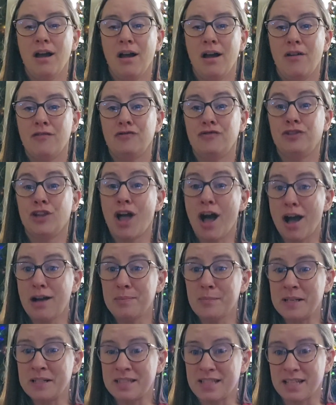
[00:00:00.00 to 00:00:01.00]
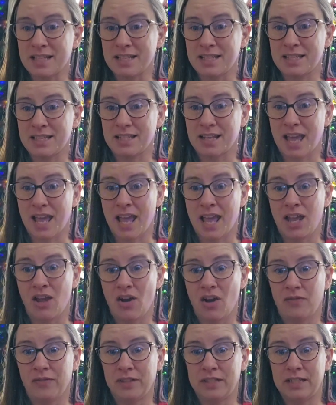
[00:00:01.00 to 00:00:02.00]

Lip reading: Vlogmas today on the